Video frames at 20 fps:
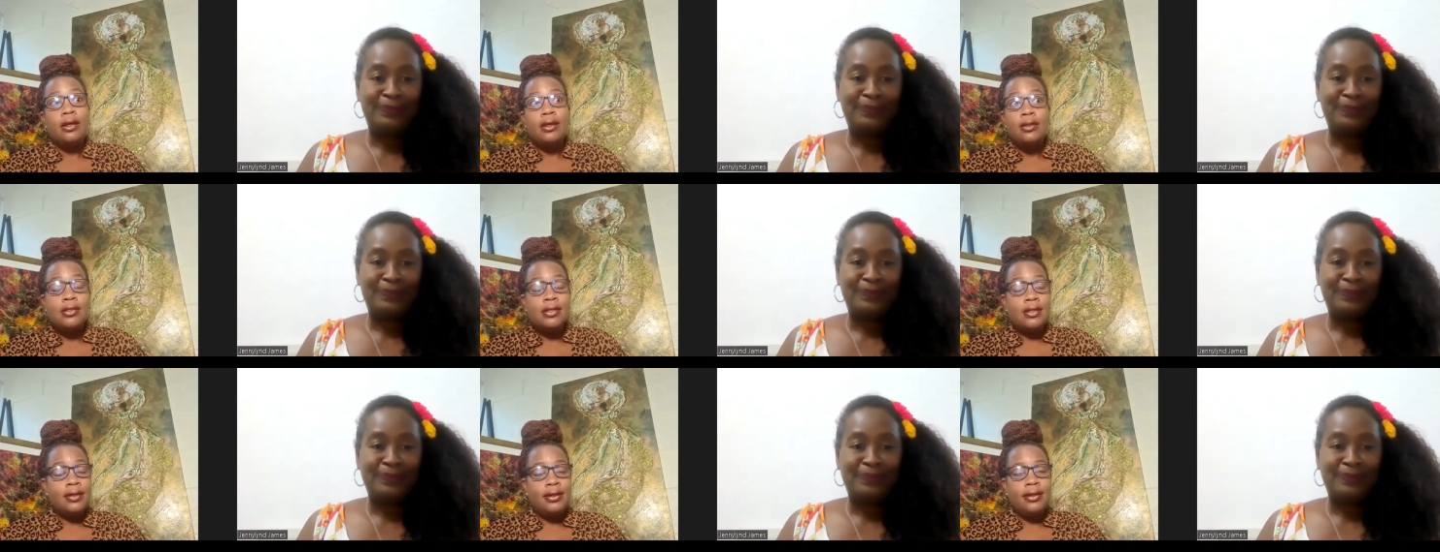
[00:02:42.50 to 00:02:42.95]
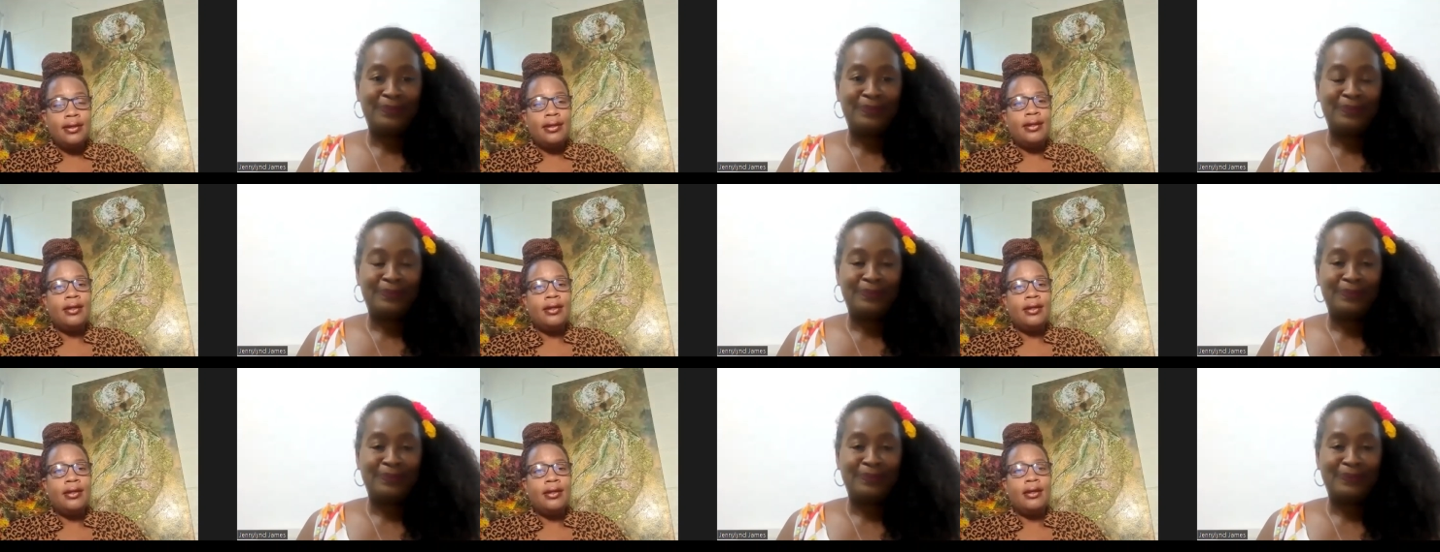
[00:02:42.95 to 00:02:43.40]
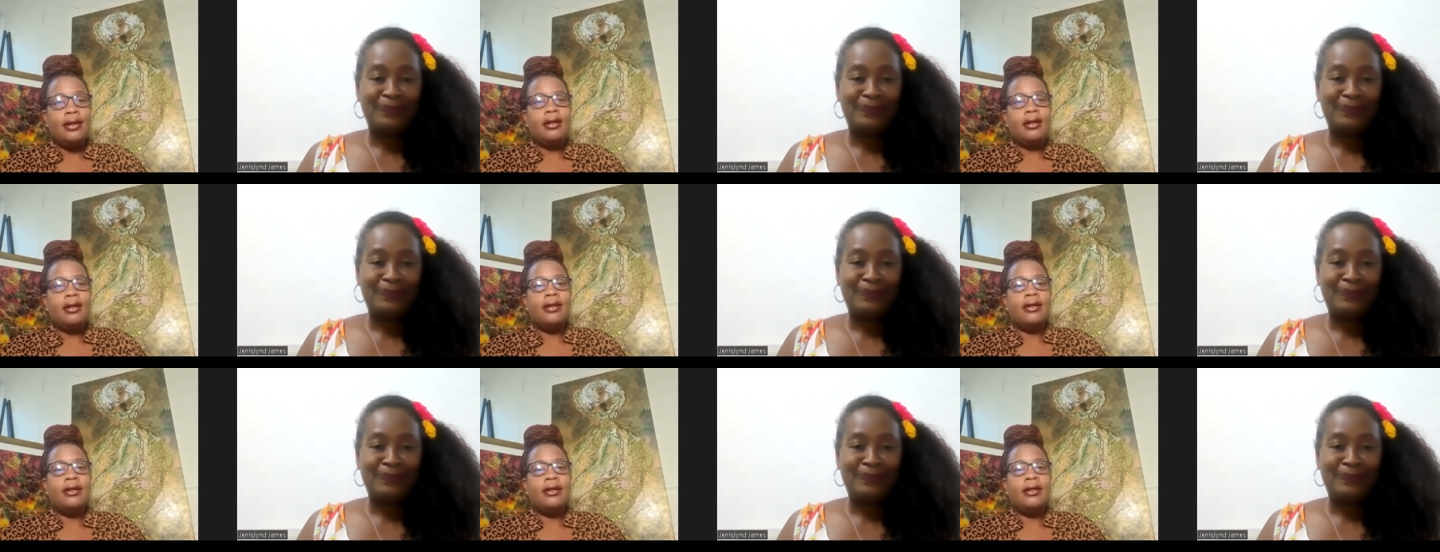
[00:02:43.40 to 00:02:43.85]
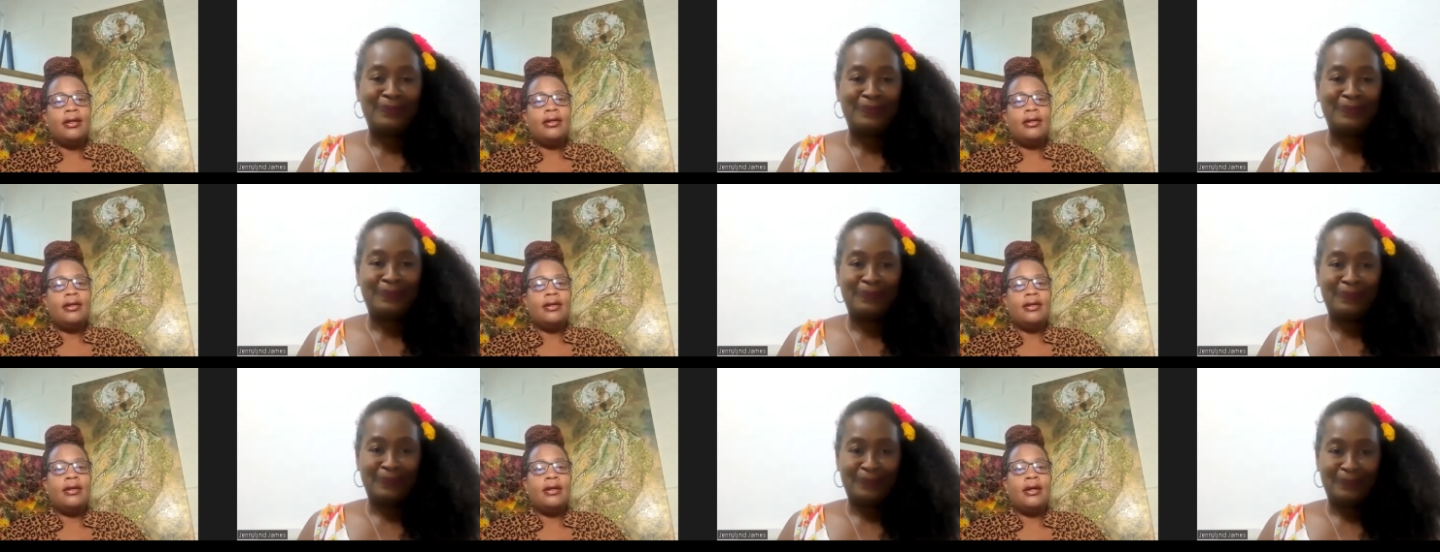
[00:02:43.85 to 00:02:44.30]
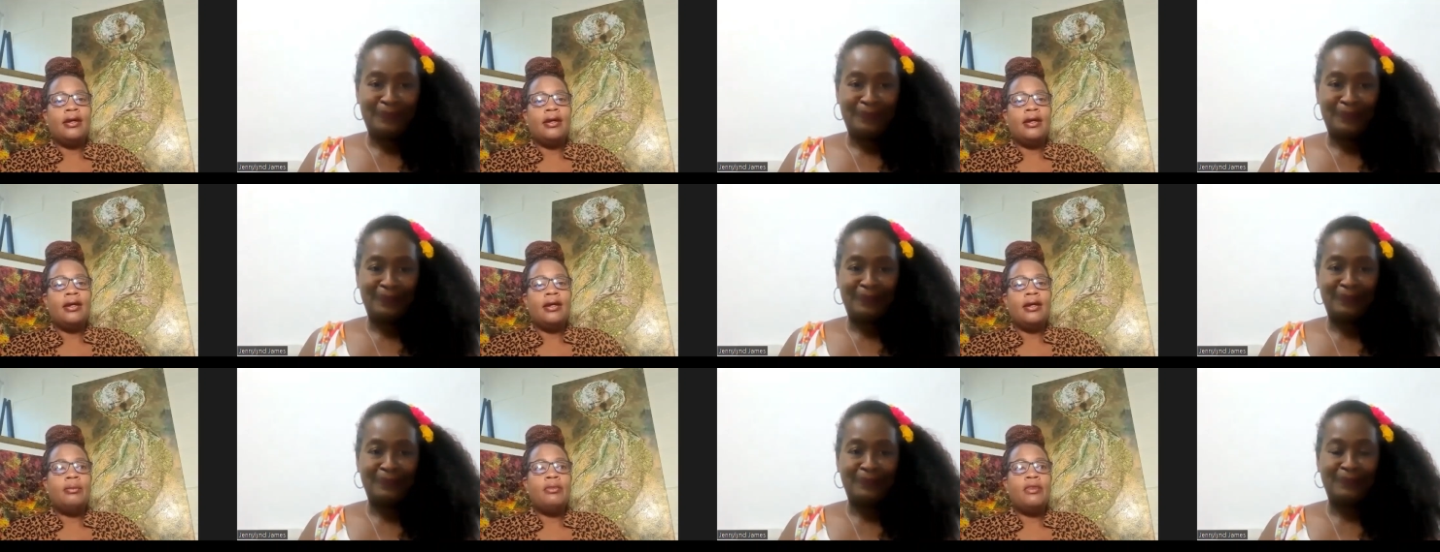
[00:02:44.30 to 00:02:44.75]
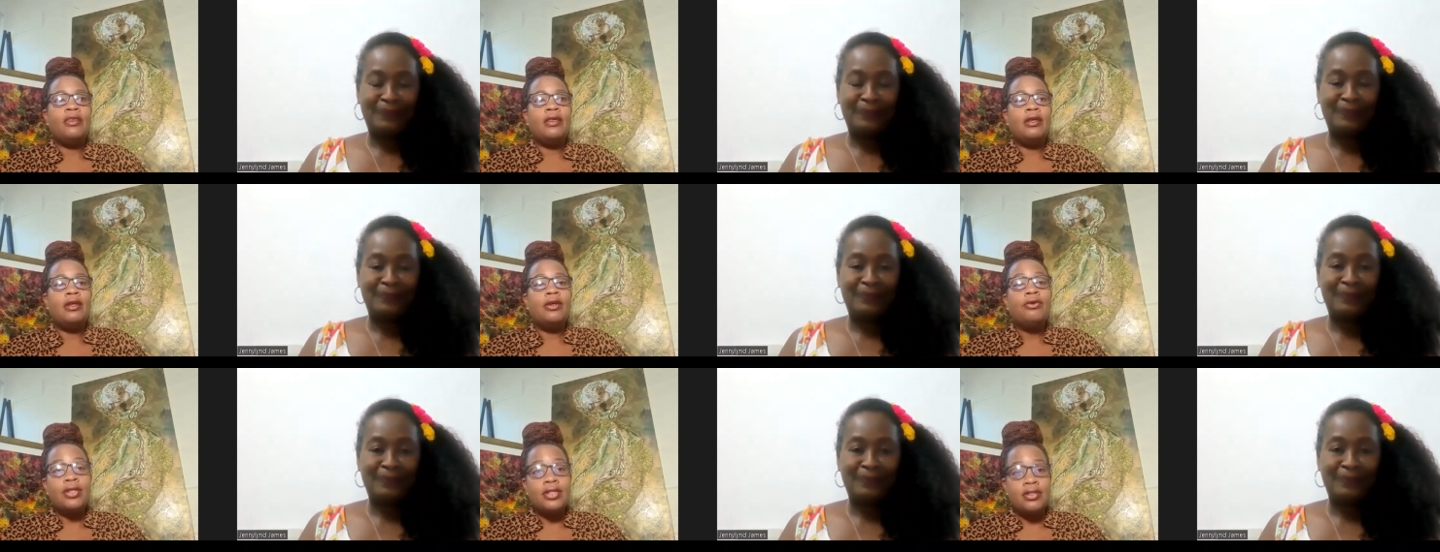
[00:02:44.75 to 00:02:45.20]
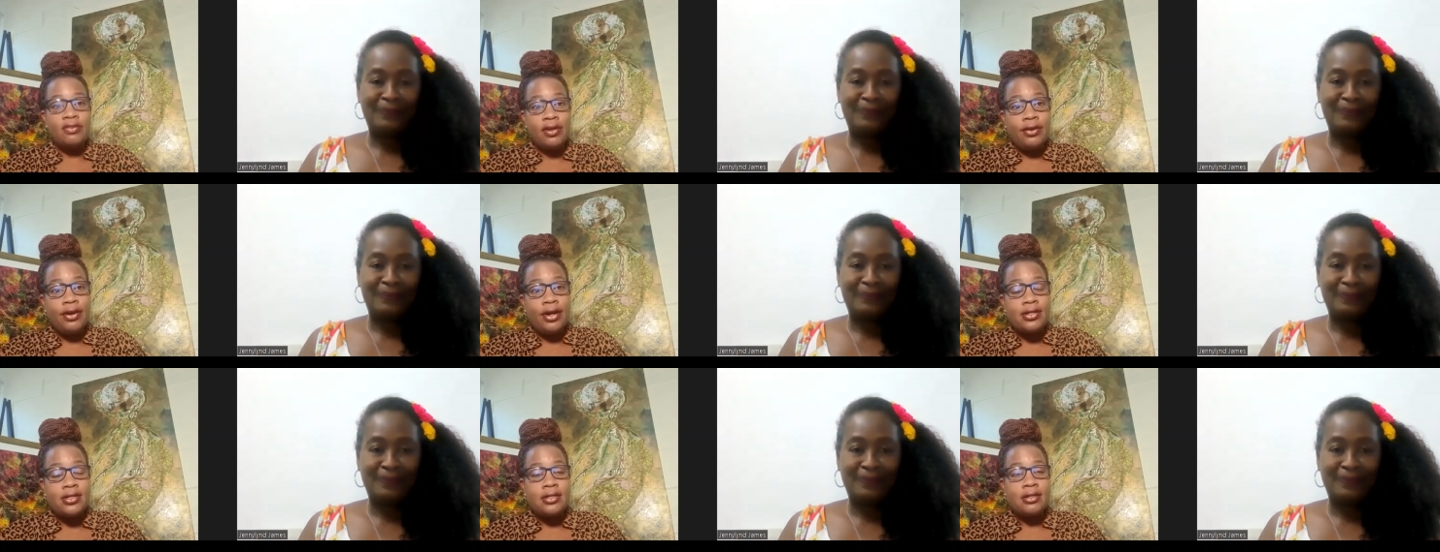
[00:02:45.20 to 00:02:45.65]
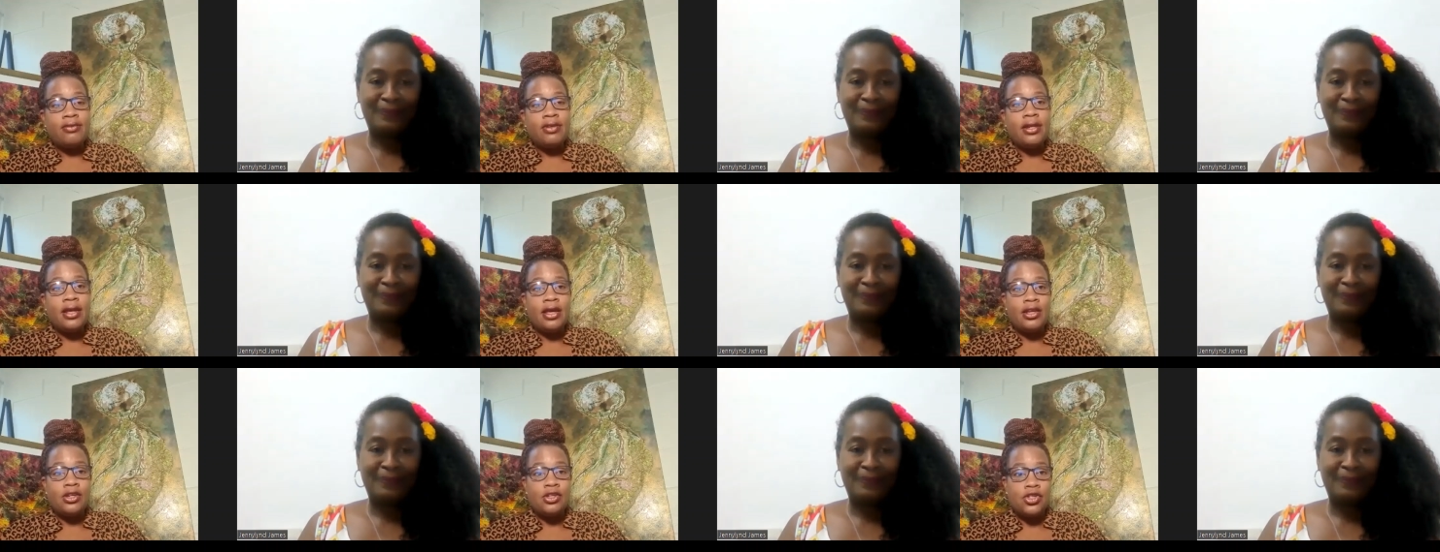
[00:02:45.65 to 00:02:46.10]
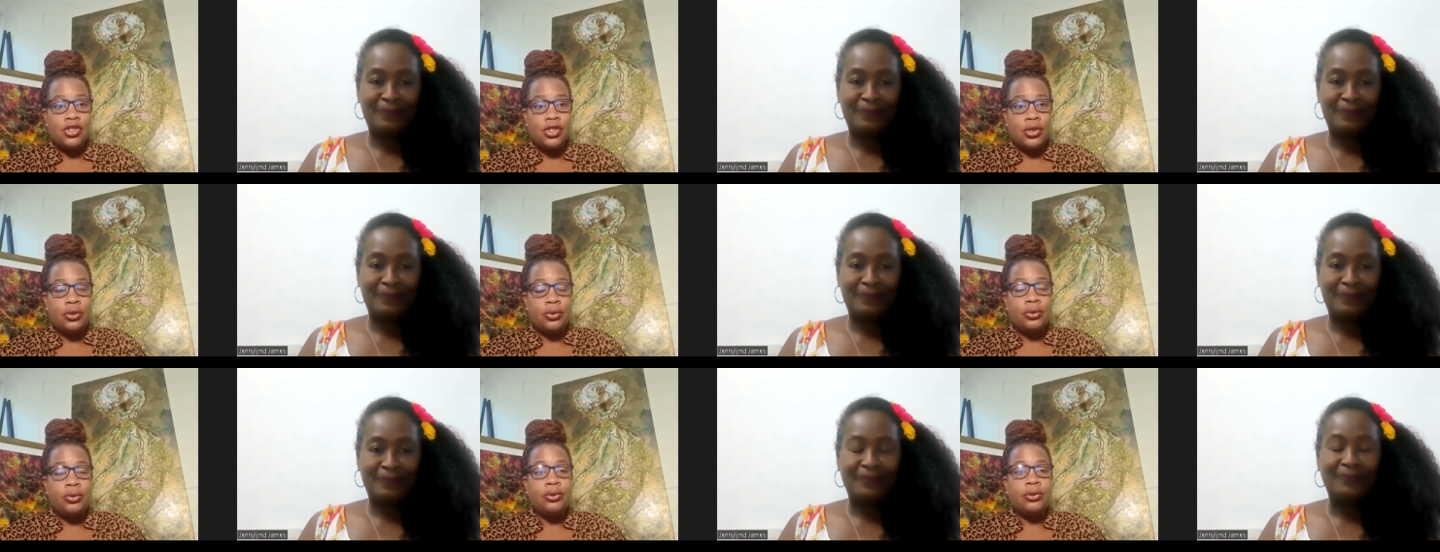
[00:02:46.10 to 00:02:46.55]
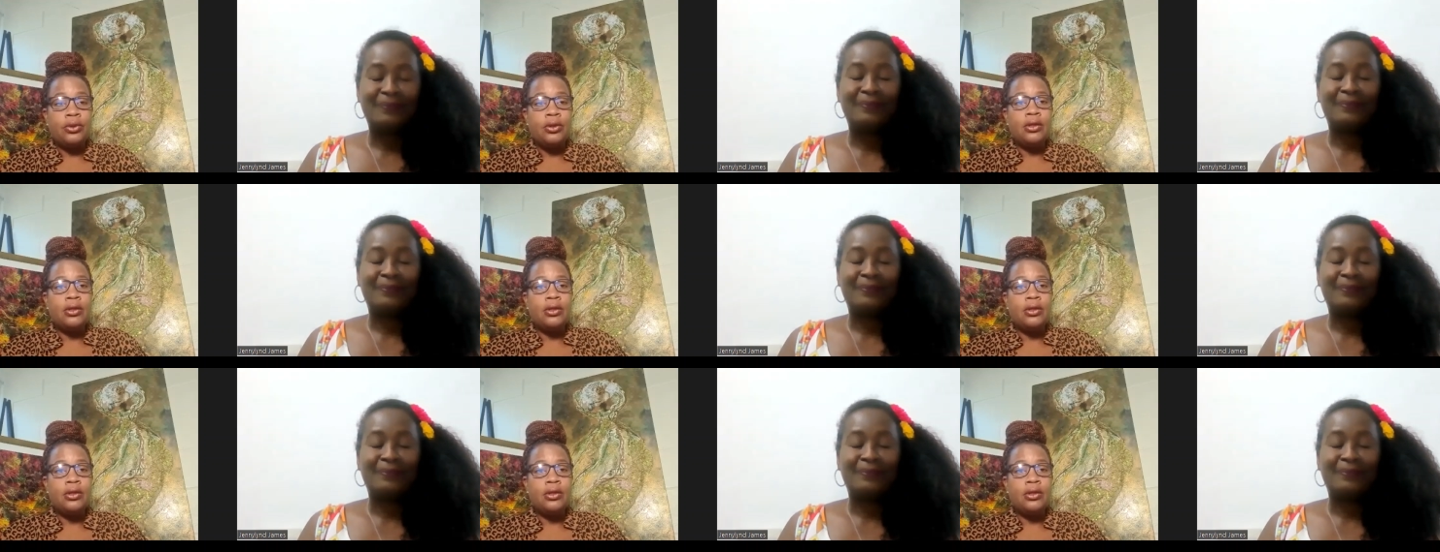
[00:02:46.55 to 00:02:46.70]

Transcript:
Speaker 1: Certainly, I I am the creative director of an NGO.